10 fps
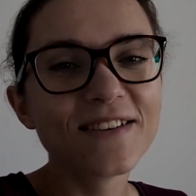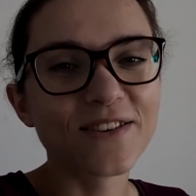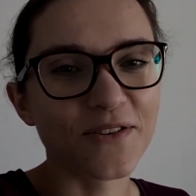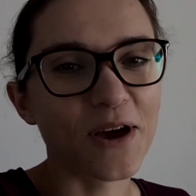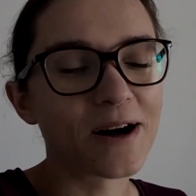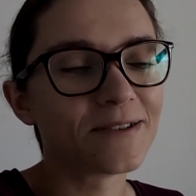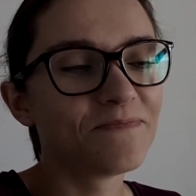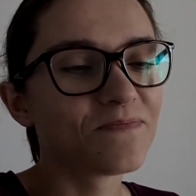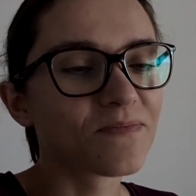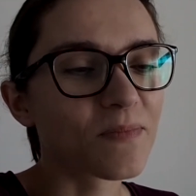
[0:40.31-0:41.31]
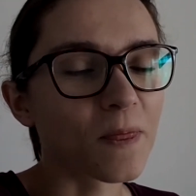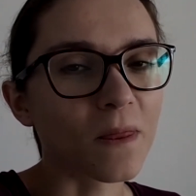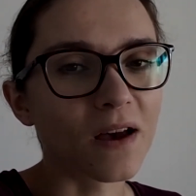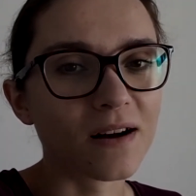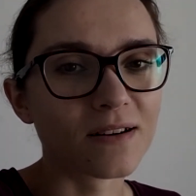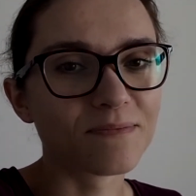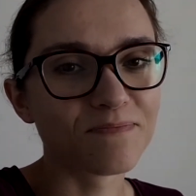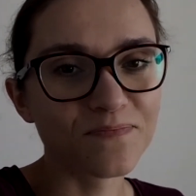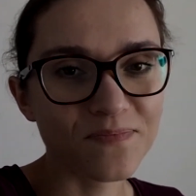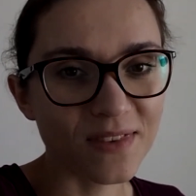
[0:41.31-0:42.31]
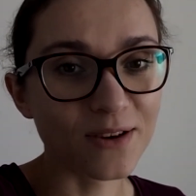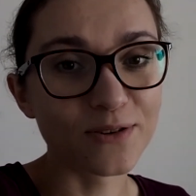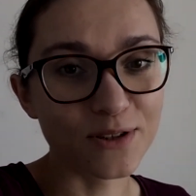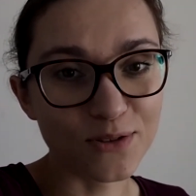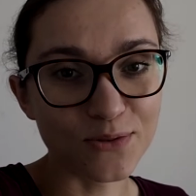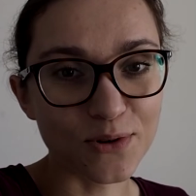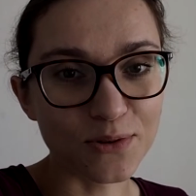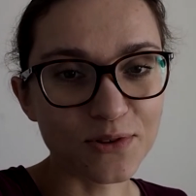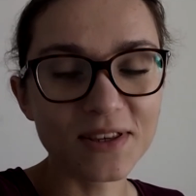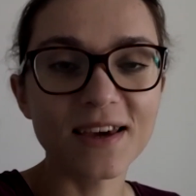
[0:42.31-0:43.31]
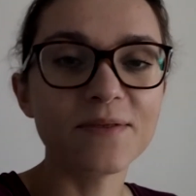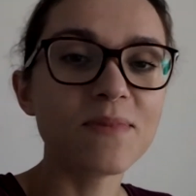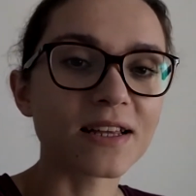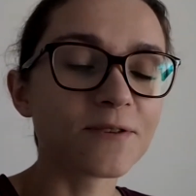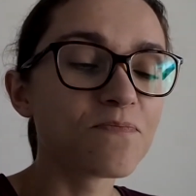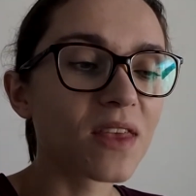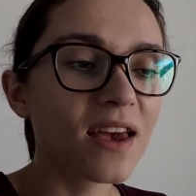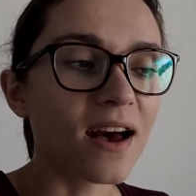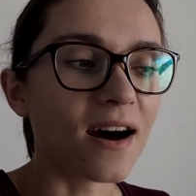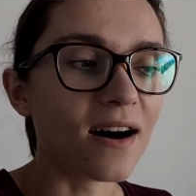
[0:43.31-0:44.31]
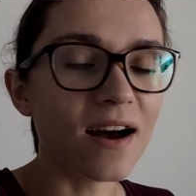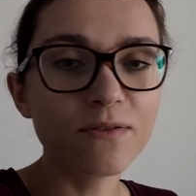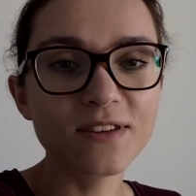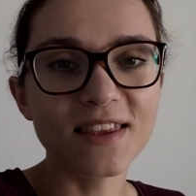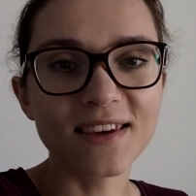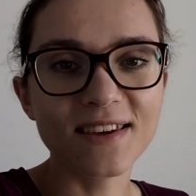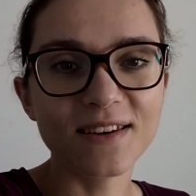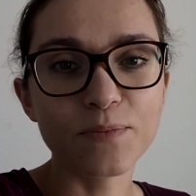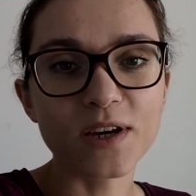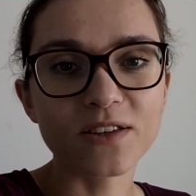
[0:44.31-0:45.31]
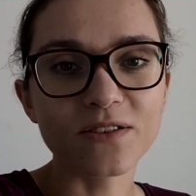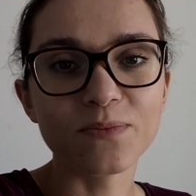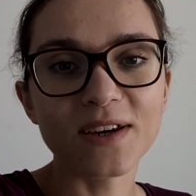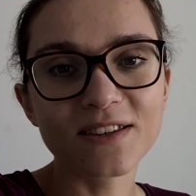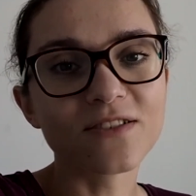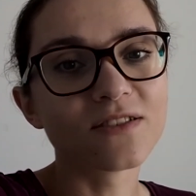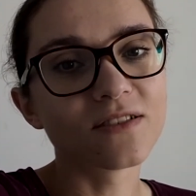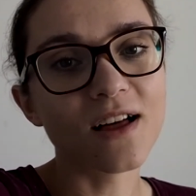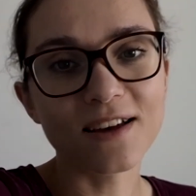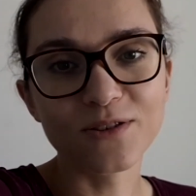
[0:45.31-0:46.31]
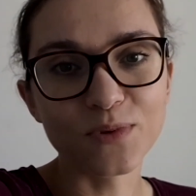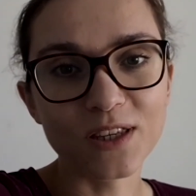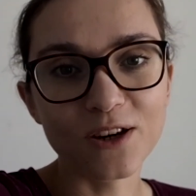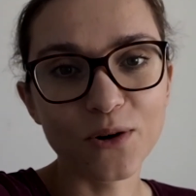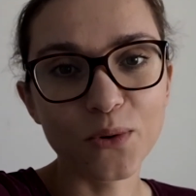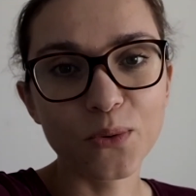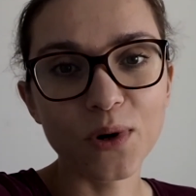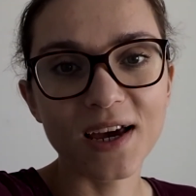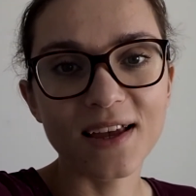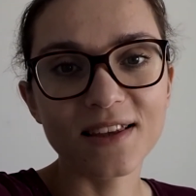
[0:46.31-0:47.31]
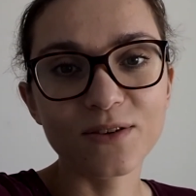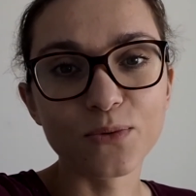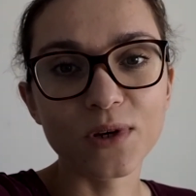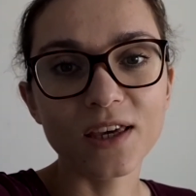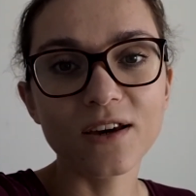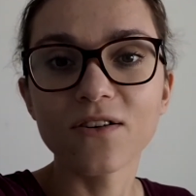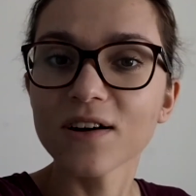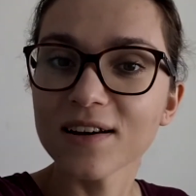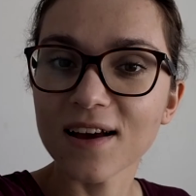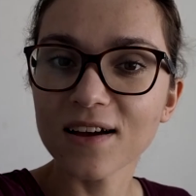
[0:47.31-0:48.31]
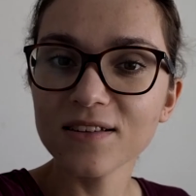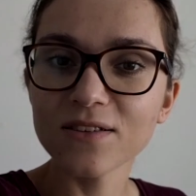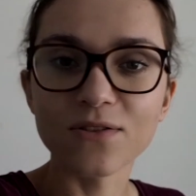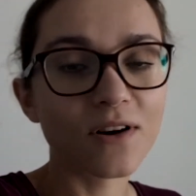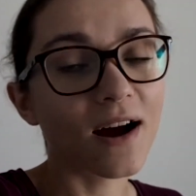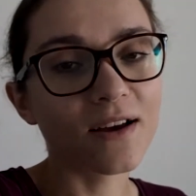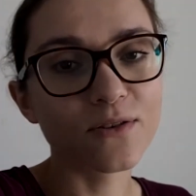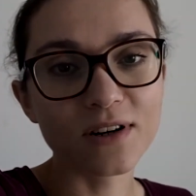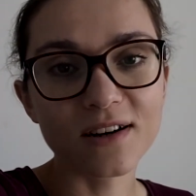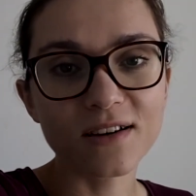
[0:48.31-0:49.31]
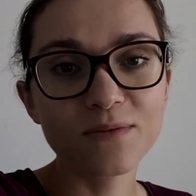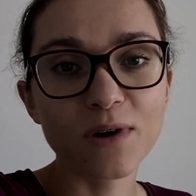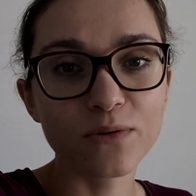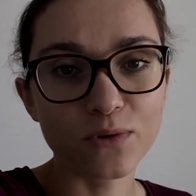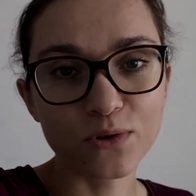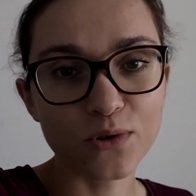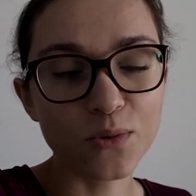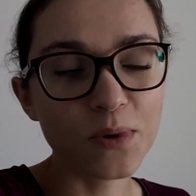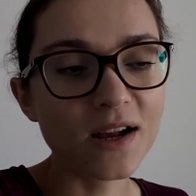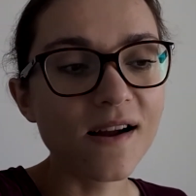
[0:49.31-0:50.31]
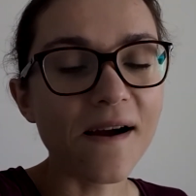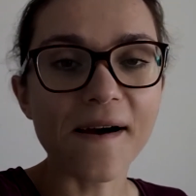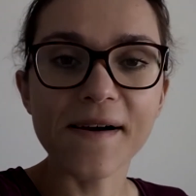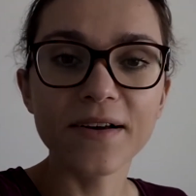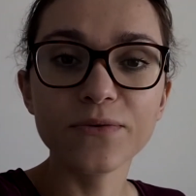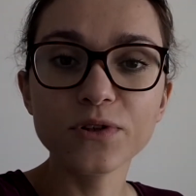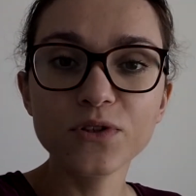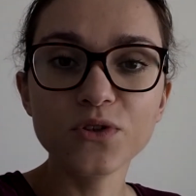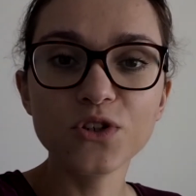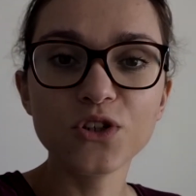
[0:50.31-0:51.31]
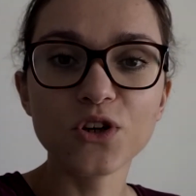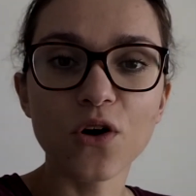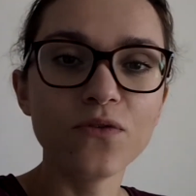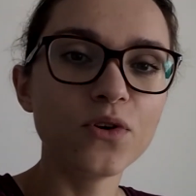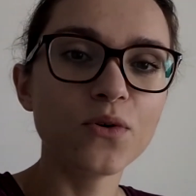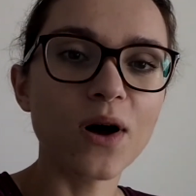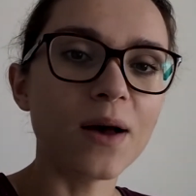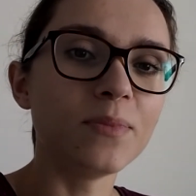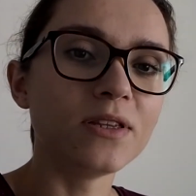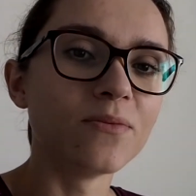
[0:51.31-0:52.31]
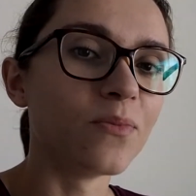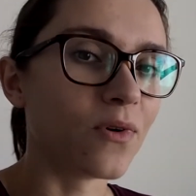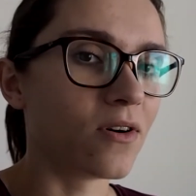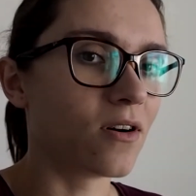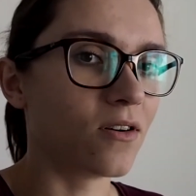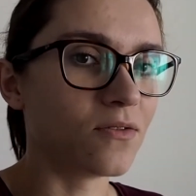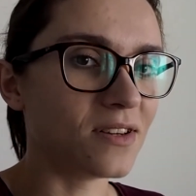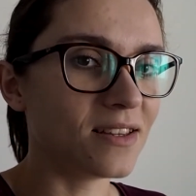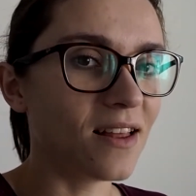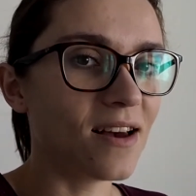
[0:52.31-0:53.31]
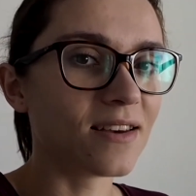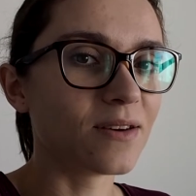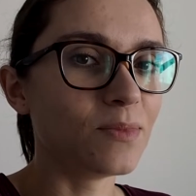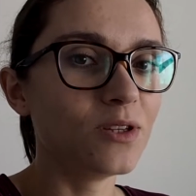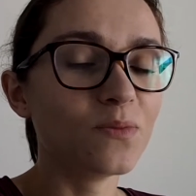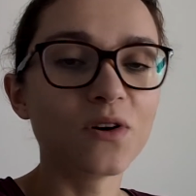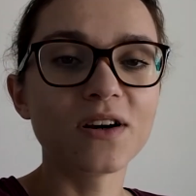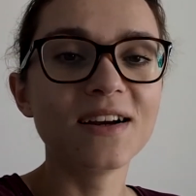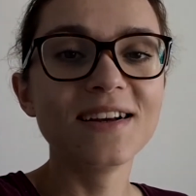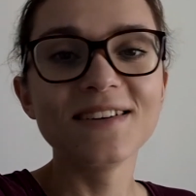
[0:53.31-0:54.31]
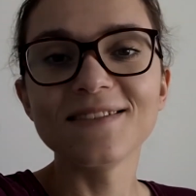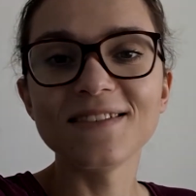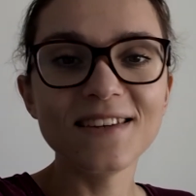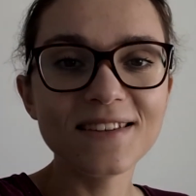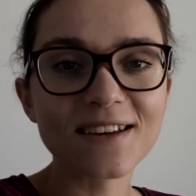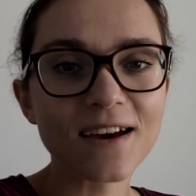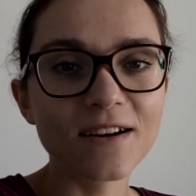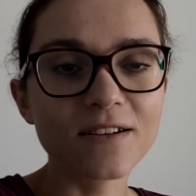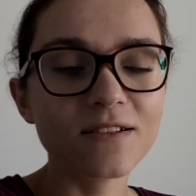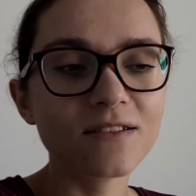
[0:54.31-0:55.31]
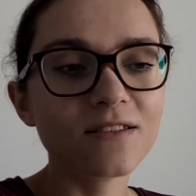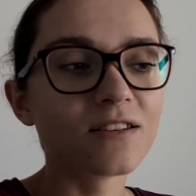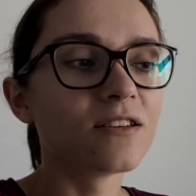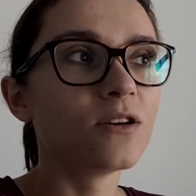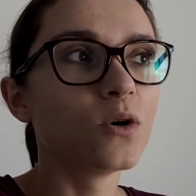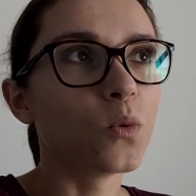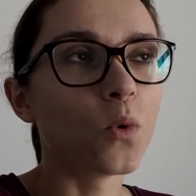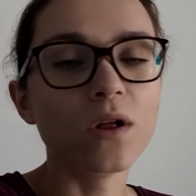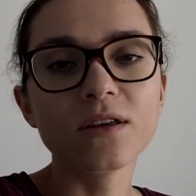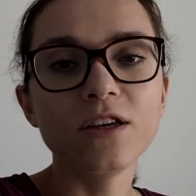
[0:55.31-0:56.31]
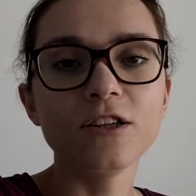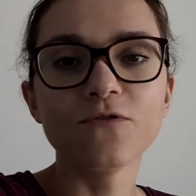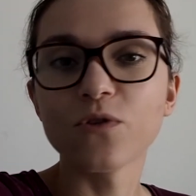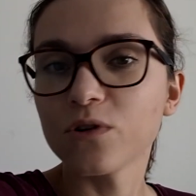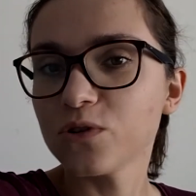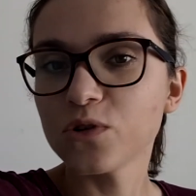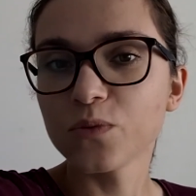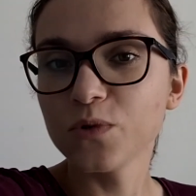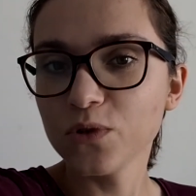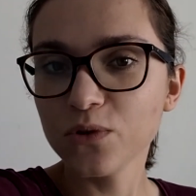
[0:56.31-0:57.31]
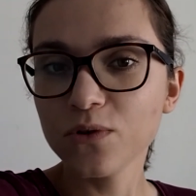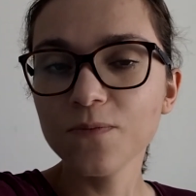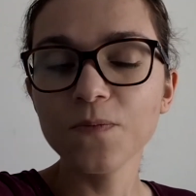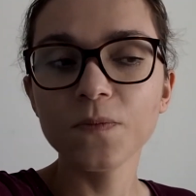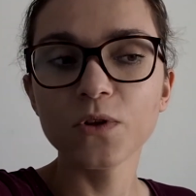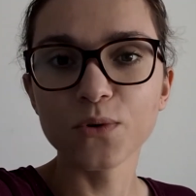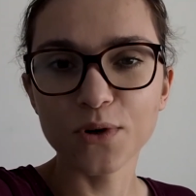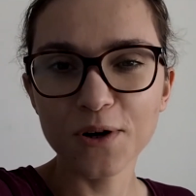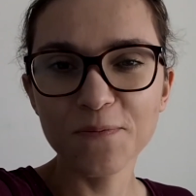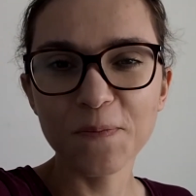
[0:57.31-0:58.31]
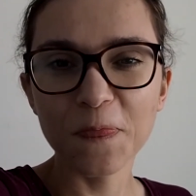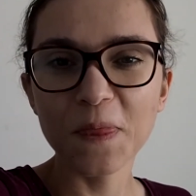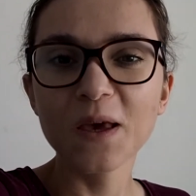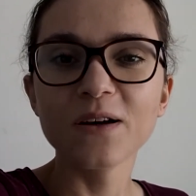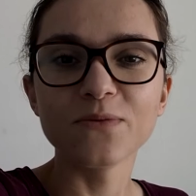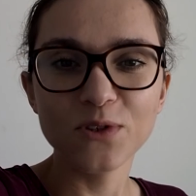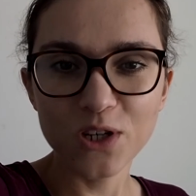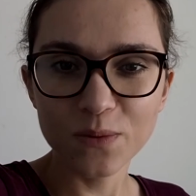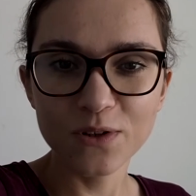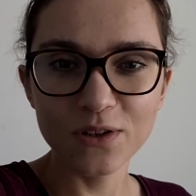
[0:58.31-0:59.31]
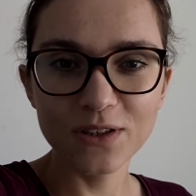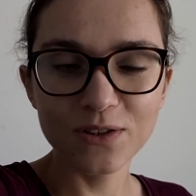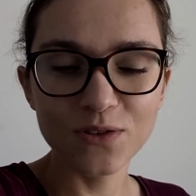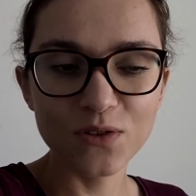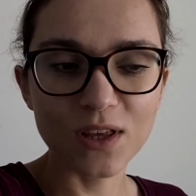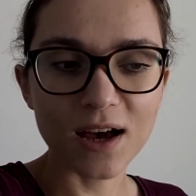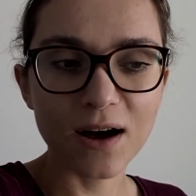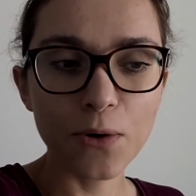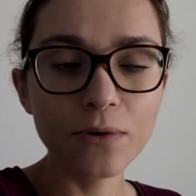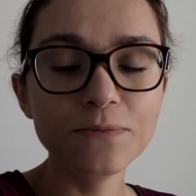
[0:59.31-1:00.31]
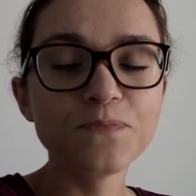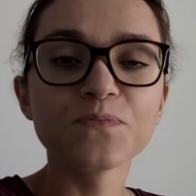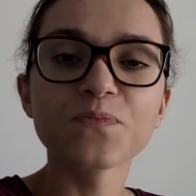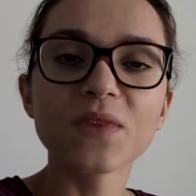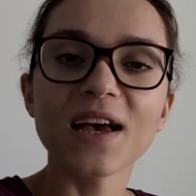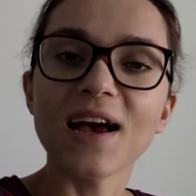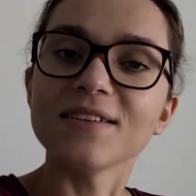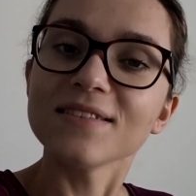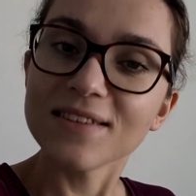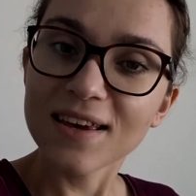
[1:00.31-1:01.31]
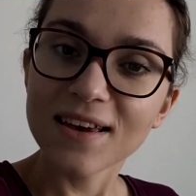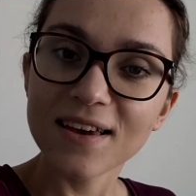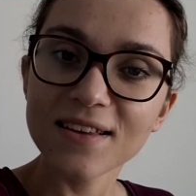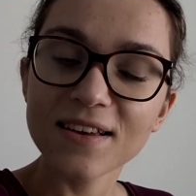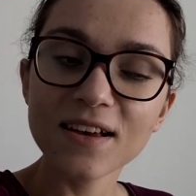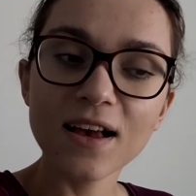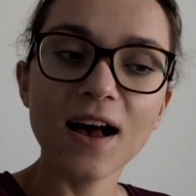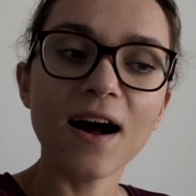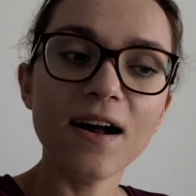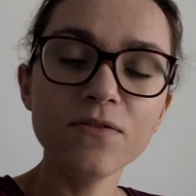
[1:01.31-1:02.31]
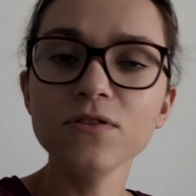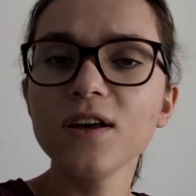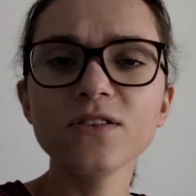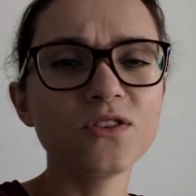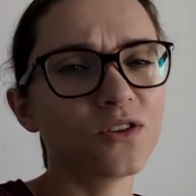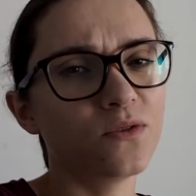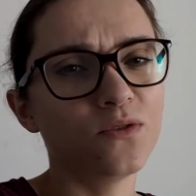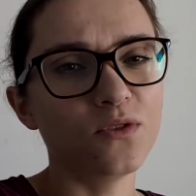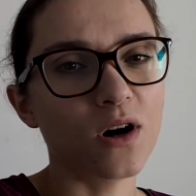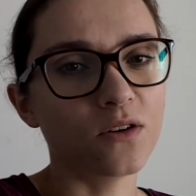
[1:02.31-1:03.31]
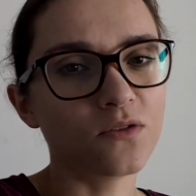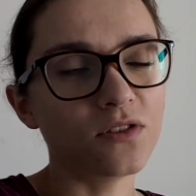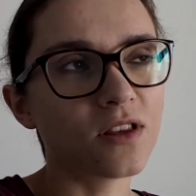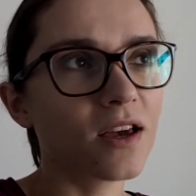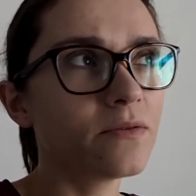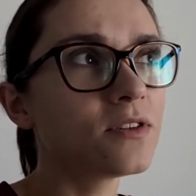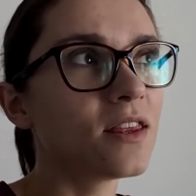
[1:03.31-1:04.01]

so yeah, um, going to roller skate. But uh, I was thinking based, based on the last video when we organized or I organized my wardrobe, I wanted to show you a bit more of it, like a bit more detailed walking wardrobe tour, tour which I'm going to do now. And then I would like to show you a few outfits. Like I was